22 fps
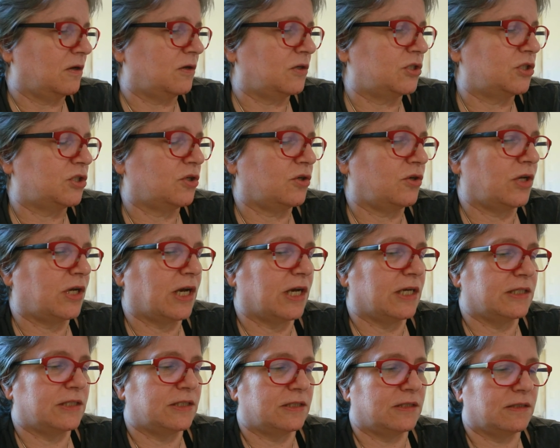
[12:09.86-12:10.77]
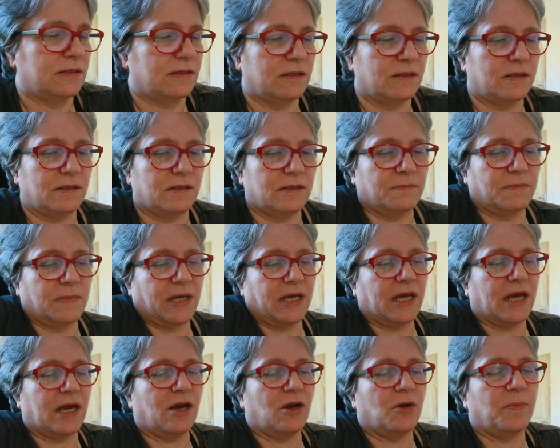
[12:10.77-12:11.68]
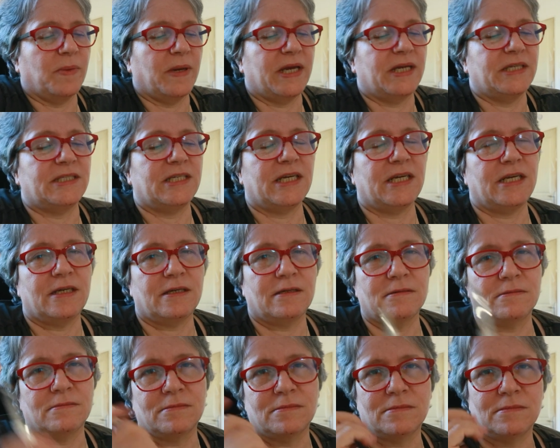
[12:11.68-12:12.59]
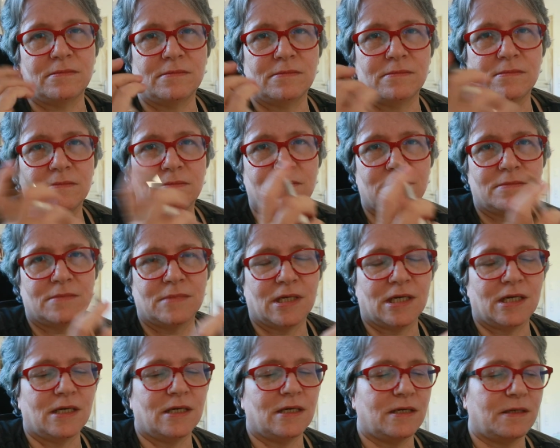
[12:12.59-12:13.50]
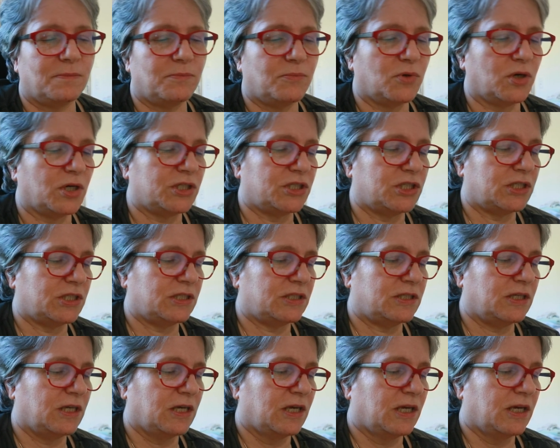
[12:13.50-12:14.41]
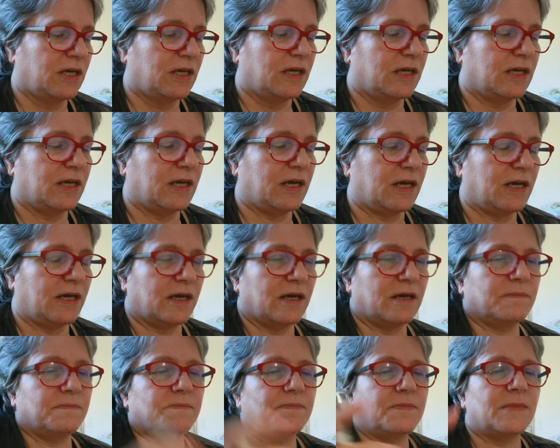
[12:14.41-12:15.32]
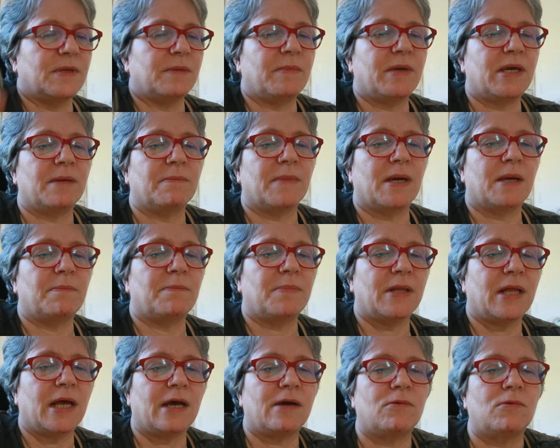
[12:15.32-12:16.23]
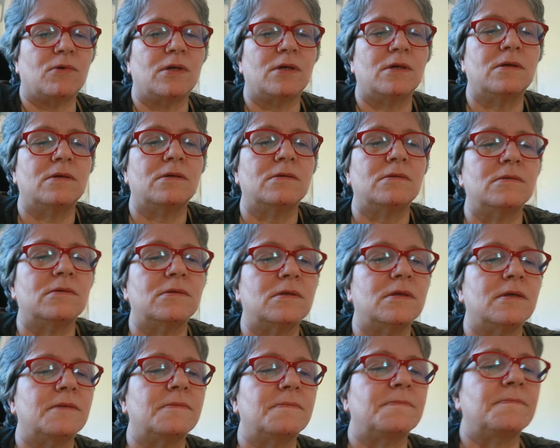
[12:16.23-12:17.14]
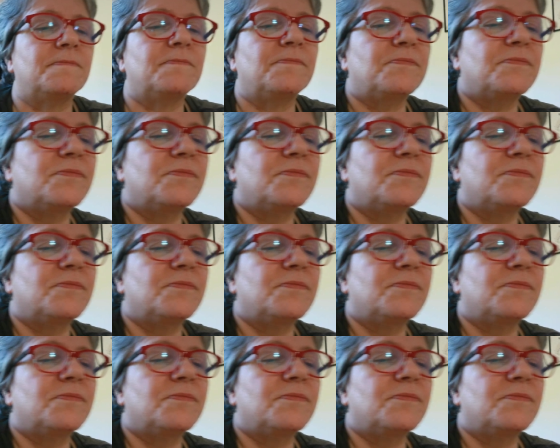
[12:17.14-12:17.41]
I'll show you guys my hair painting uh, brushes. Okay, let me get my black one. Hold on.